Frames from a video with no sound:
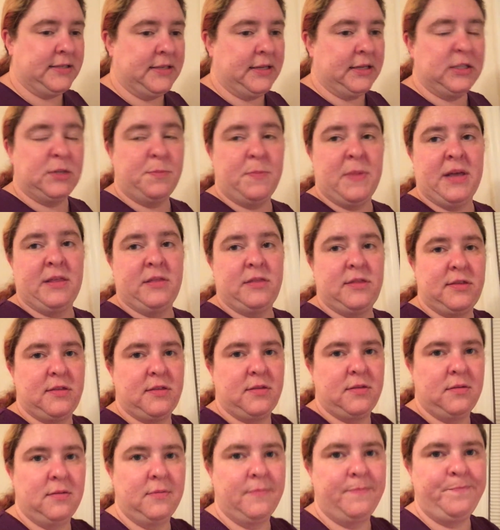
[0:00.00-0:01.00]

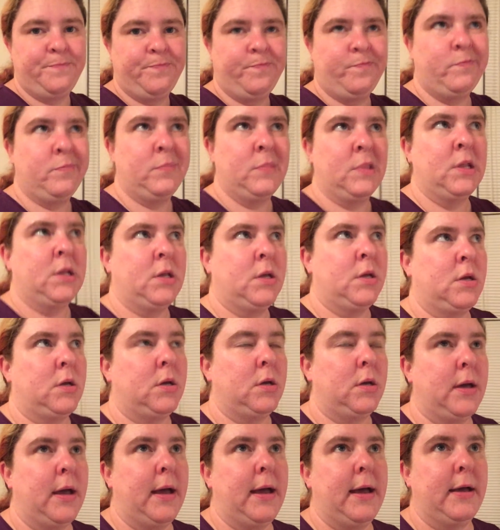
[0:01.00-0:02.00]
six-month
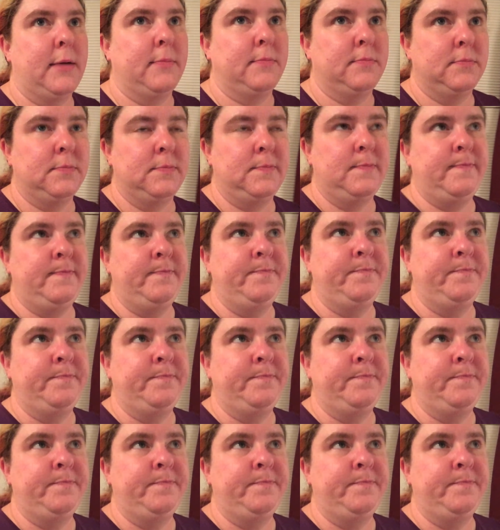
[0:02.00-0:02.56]
um,